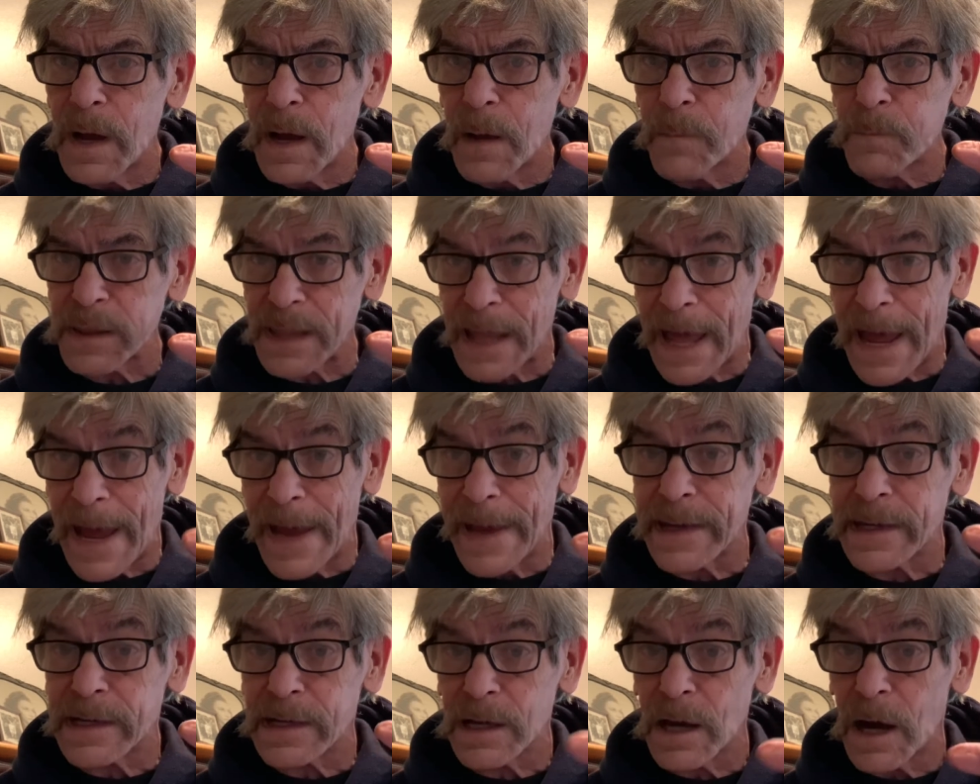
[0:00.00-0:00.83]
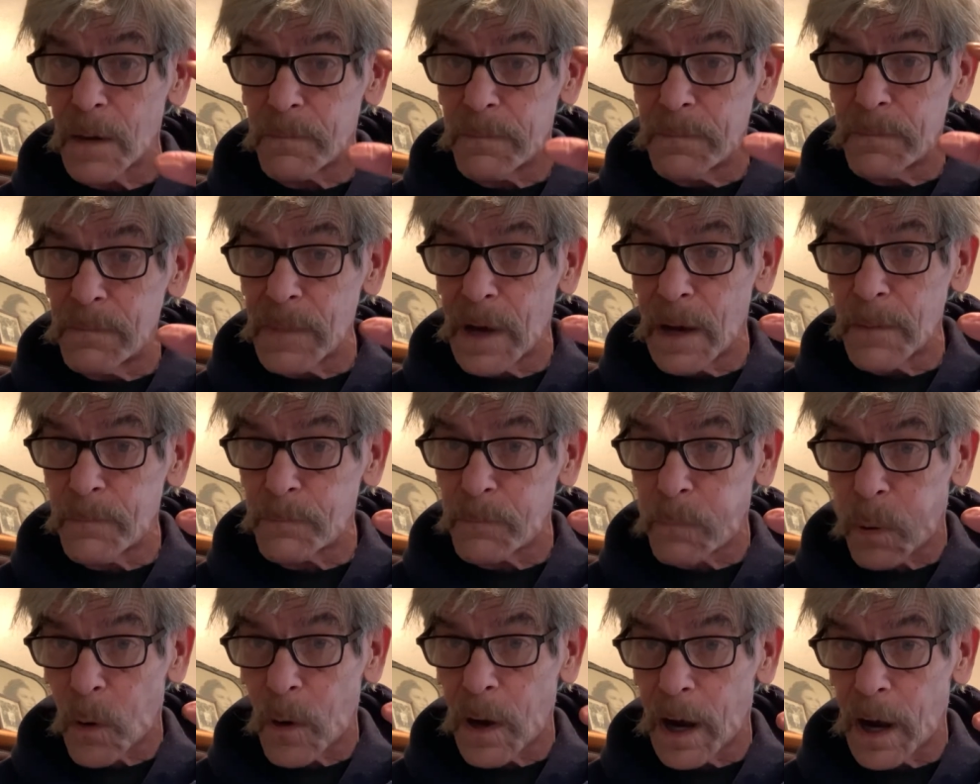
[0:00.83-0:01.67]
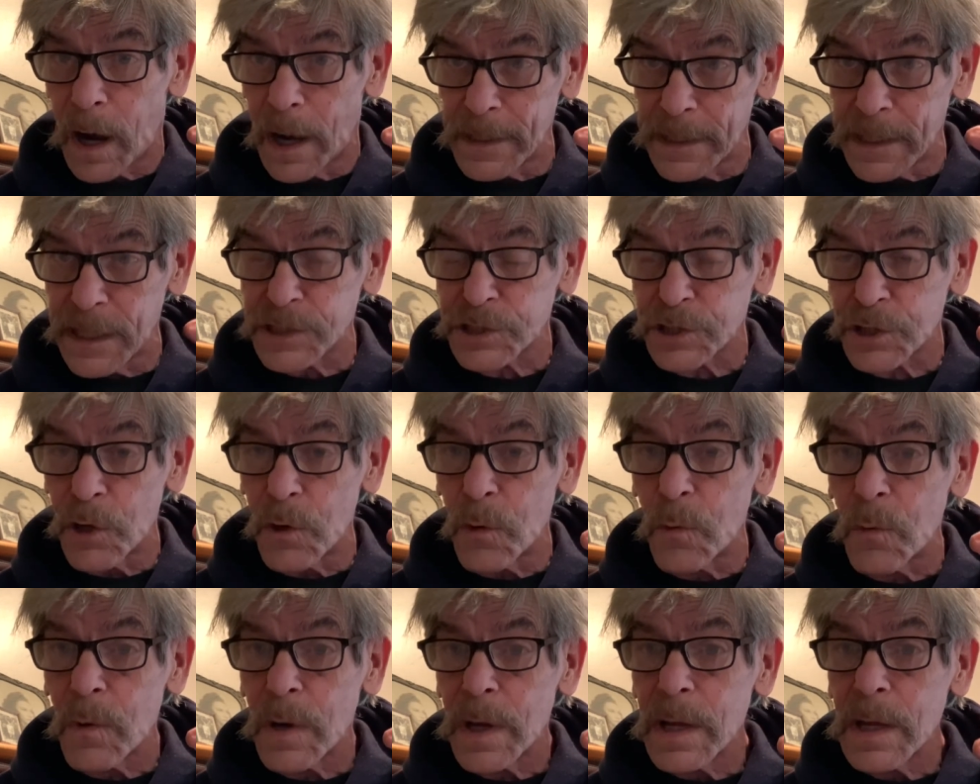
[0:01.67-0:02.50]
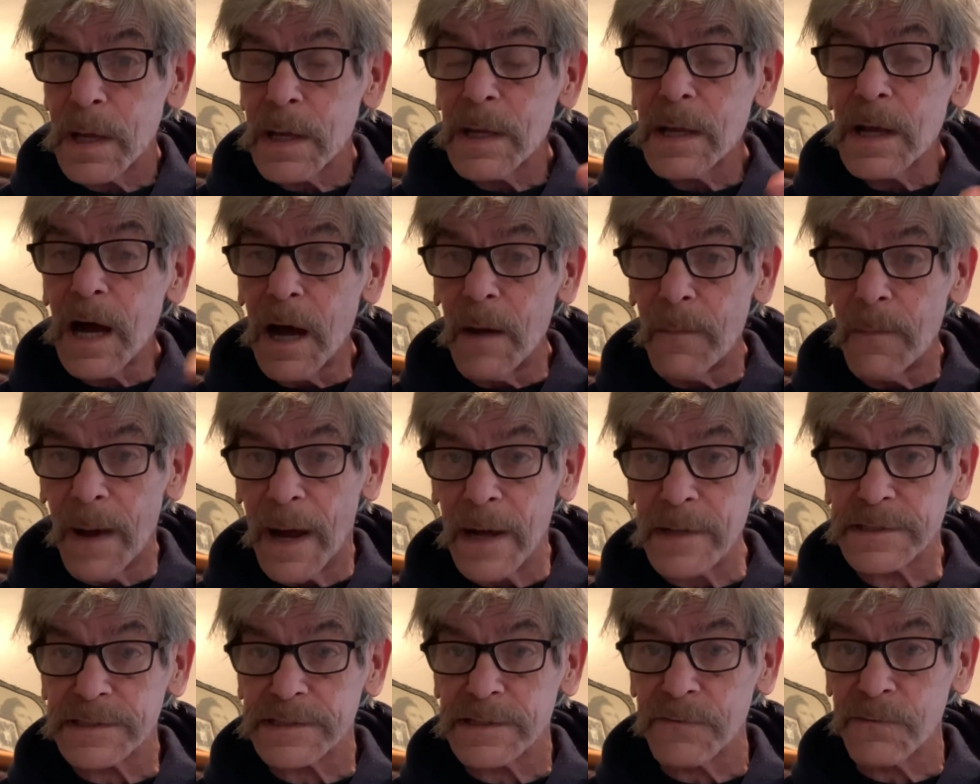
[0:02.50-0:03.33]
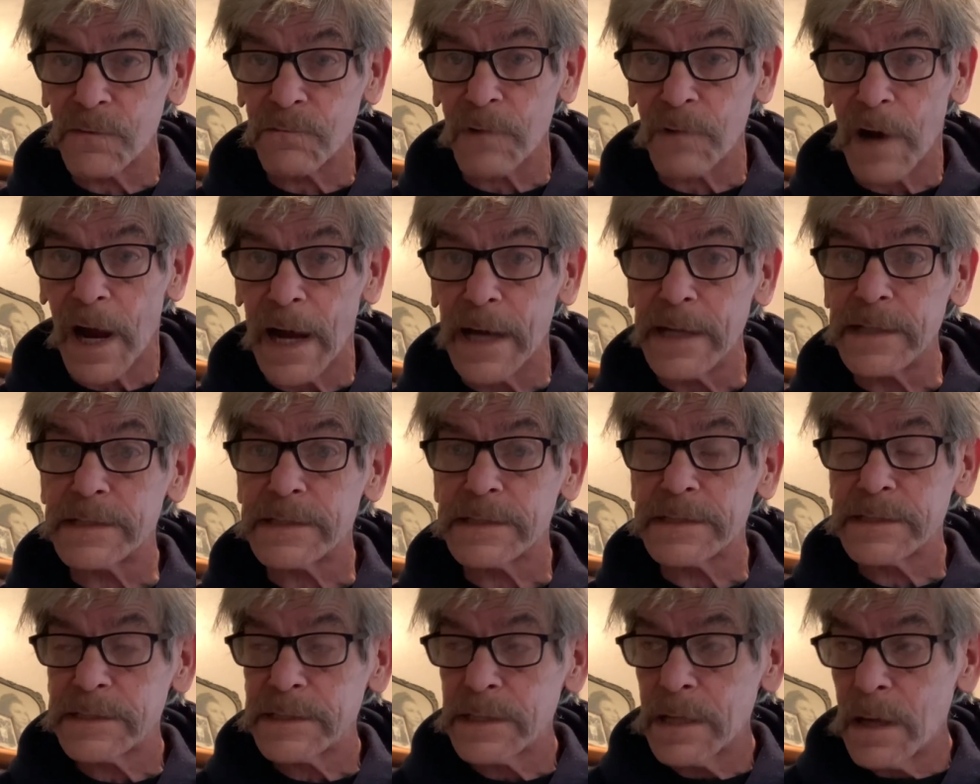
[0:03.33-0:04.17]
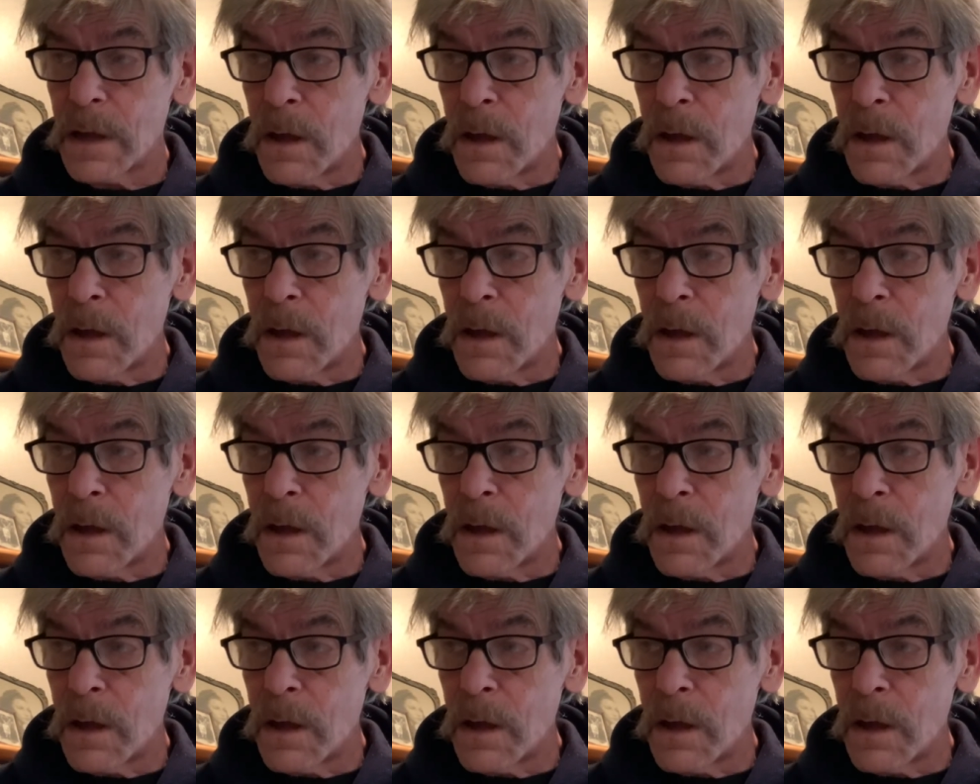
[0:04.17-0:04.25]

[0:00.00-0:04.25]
plank, an issue about civil rights,